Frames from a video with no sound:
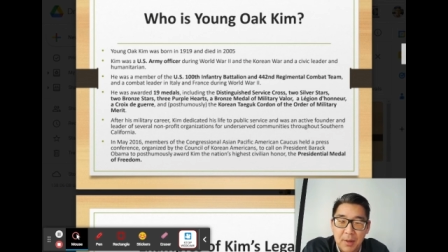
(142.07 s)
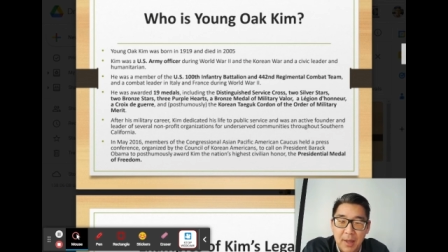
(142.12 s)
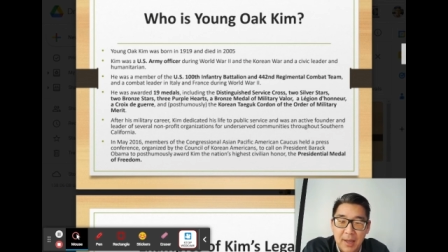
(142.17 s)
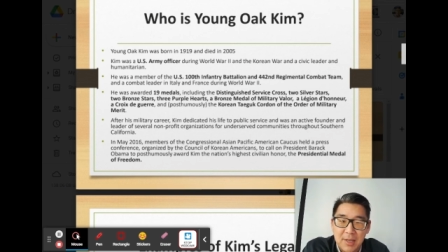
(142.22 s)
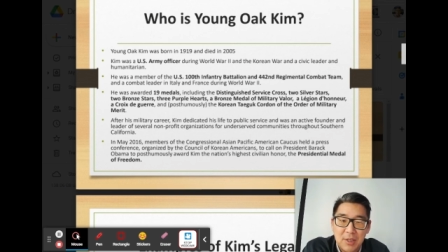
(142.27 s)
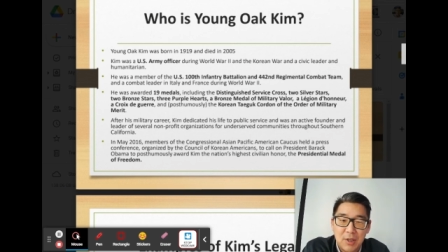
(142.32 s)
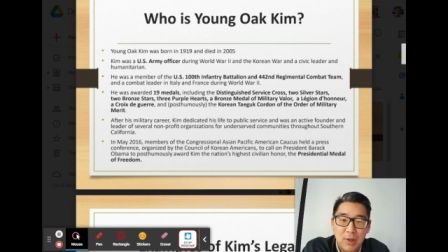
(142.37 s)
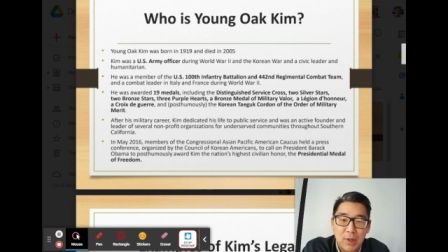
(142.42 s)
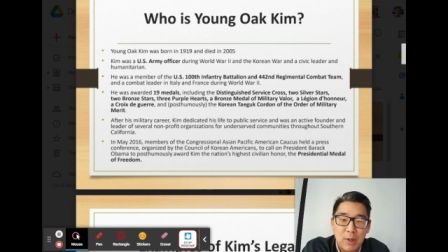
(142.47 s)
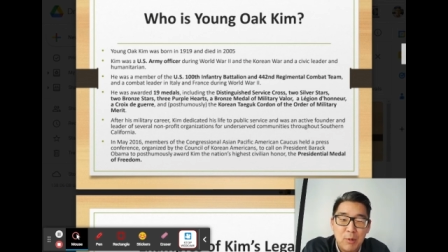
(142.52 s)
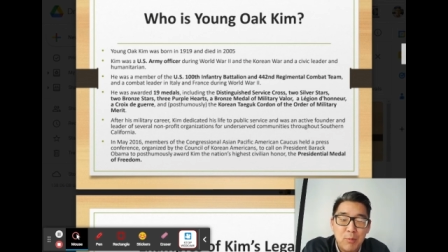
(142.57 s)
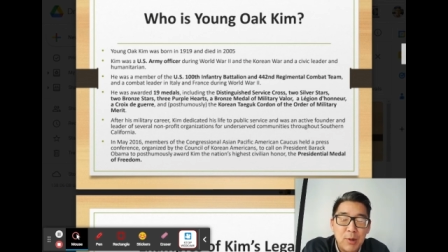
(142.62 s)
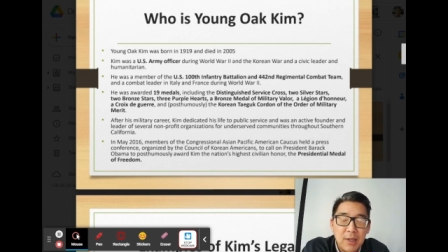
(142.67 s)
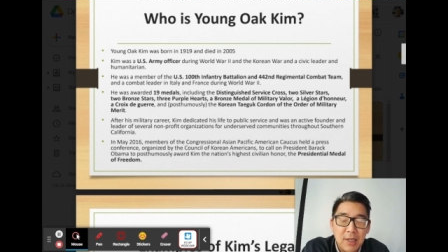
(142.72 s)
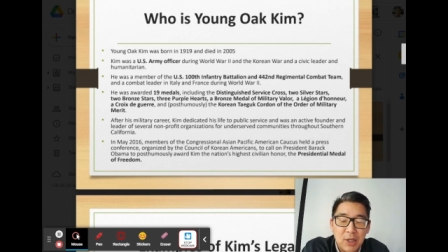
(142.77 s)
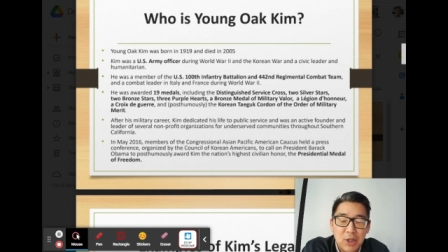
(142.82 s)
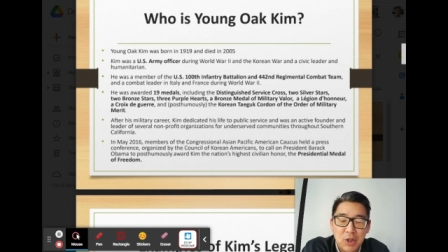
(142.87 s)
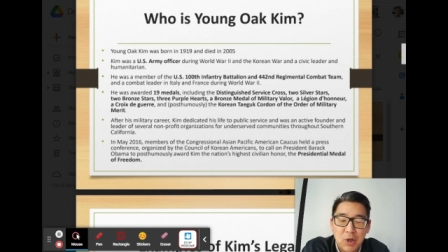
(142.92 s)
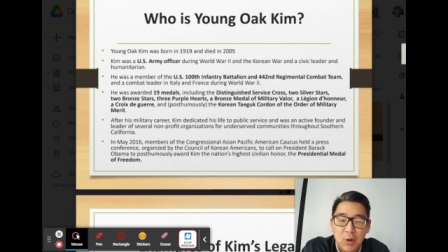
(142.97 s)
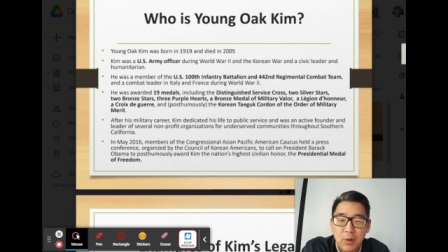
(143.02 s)
And so he
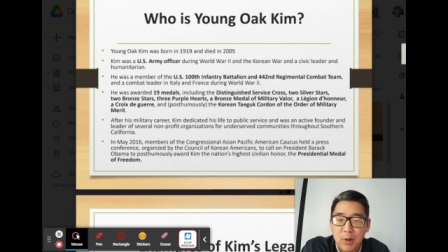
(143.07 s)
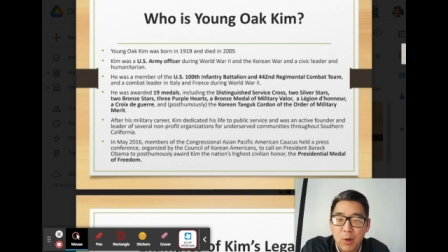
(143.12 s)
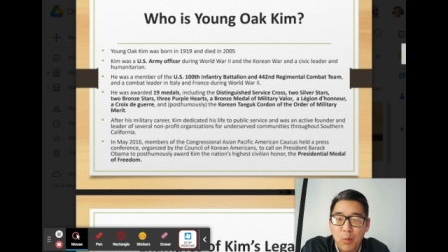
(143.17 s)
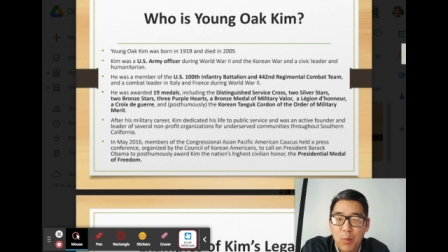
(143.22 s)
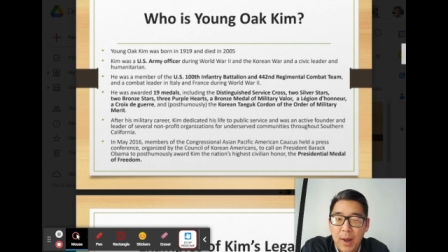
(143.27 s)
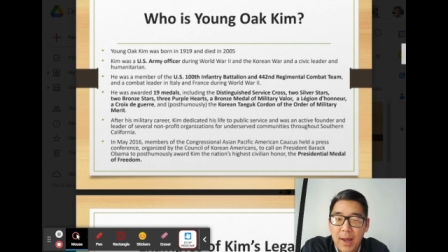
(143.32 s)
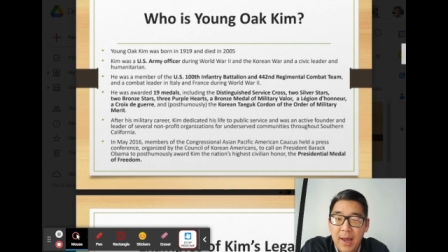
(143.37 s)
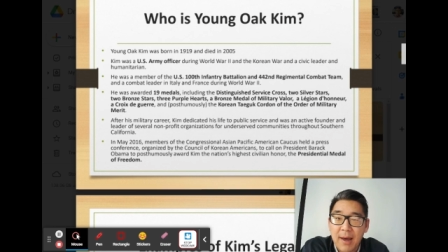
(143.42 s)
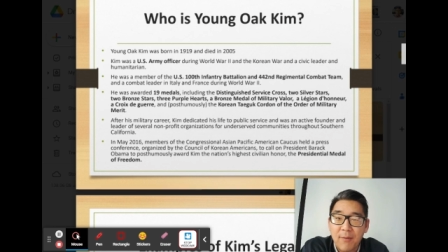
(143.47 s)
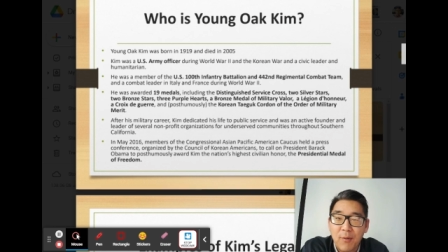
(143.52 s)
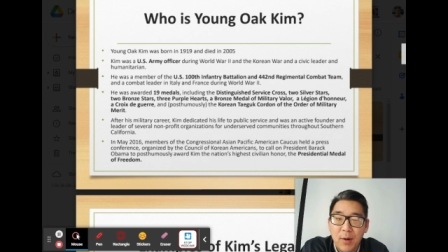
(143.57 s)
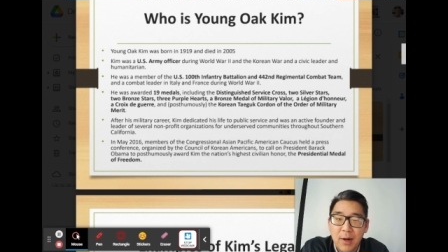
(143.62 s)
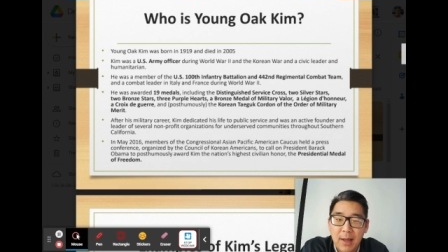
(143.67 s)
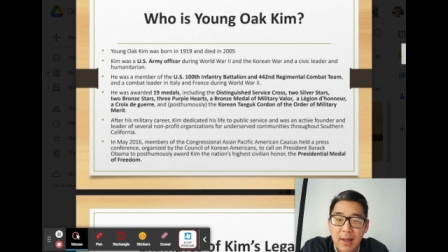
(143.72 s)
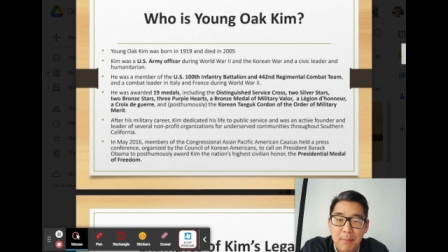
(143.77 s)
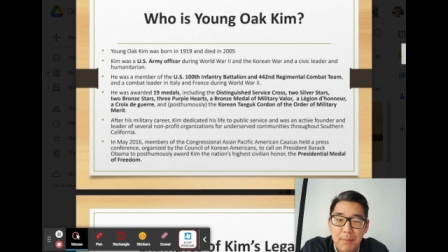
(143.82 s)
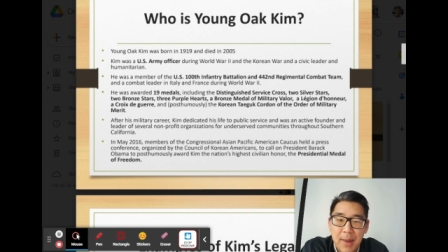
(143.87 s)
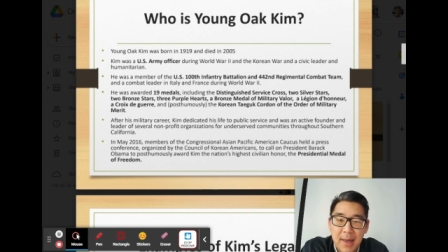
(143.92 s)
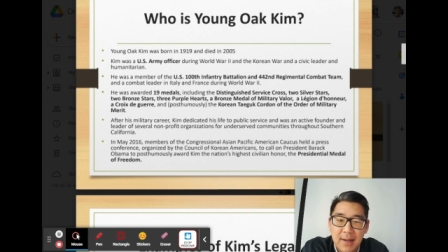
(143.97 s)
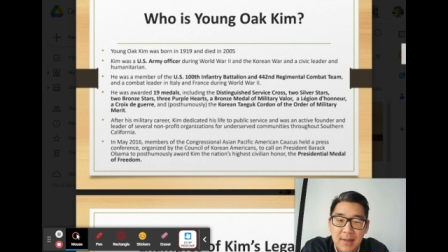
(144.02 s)
really showed the way of what
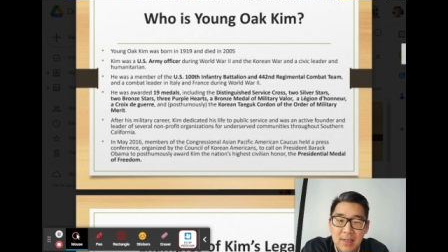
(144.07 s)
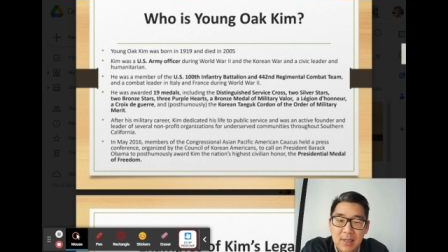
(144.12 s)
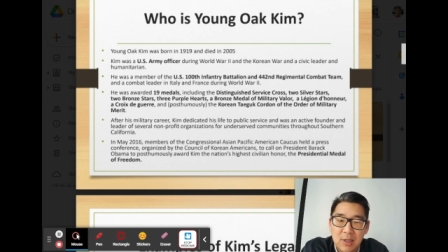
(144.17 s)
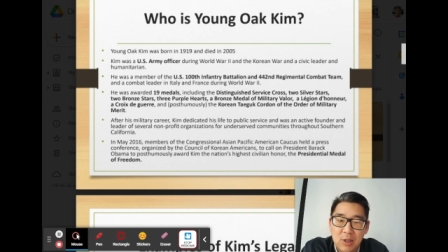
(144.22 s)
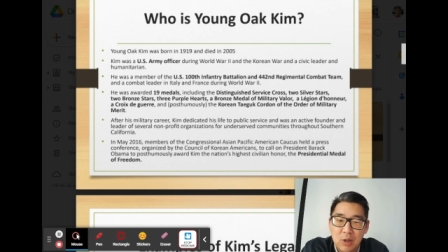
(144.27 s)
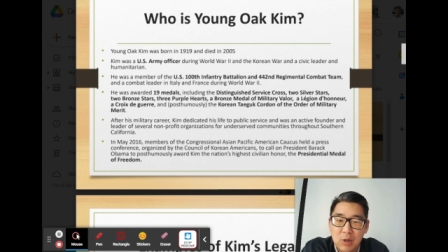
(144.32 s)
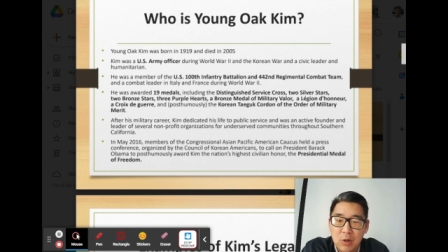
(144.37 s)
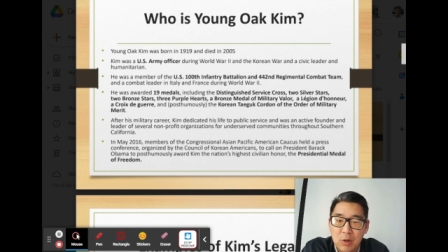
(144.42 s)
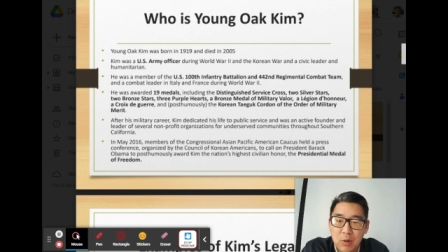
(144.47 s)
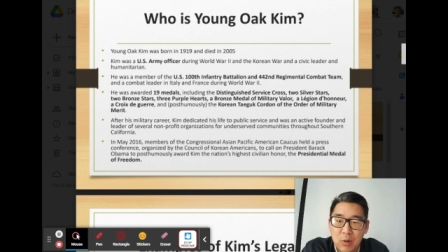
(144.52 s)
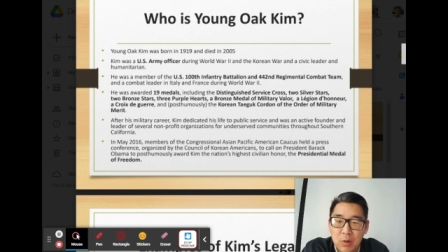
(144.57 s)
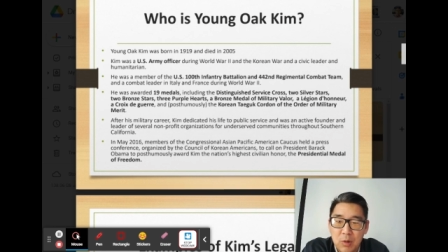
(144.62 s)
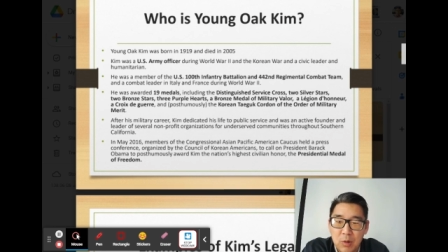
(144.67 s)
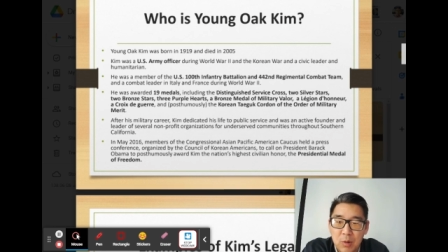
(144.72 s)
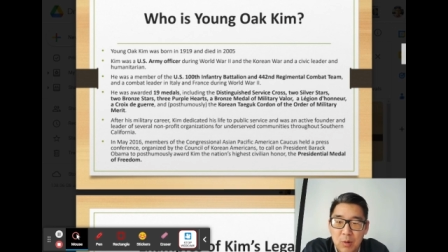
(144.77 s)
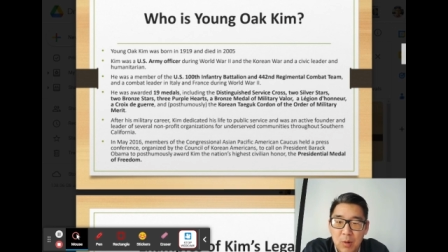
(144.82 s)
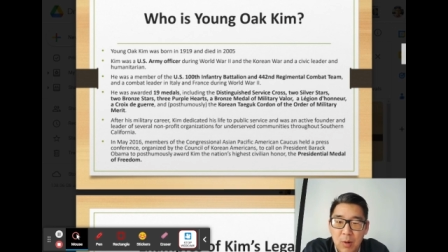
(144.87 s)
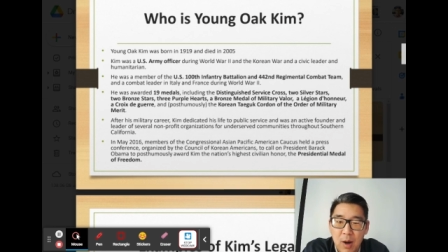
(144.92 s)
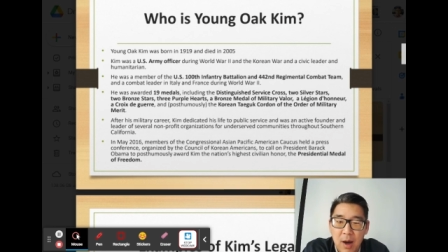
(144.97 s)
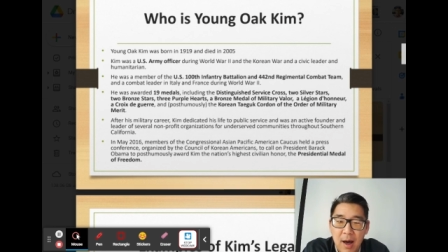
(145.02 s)
it meant
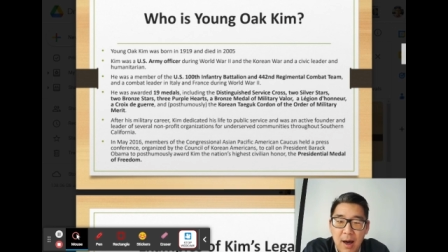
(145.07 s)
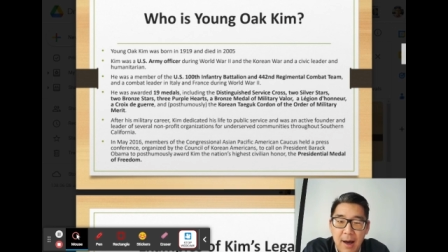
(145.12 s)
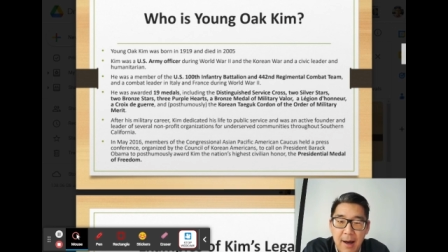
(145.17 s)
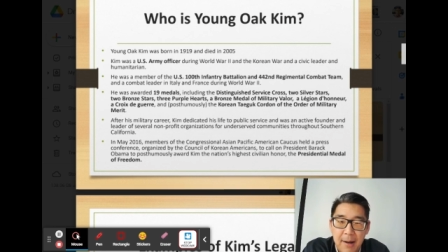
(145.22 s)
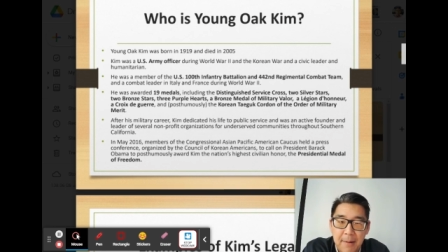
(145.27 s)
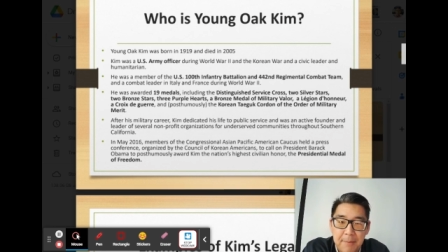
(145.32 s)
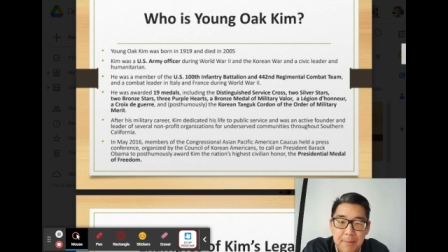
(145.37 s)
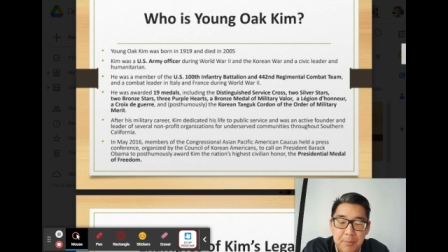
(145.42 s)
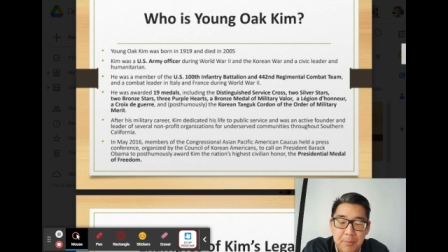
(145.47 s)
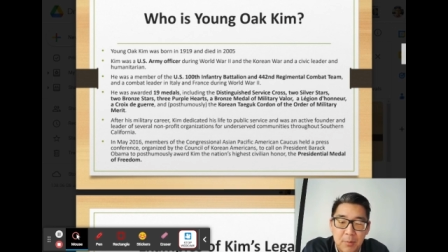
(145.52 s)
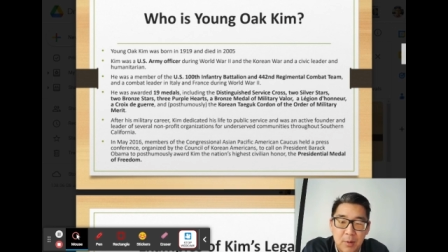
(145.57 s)
to um,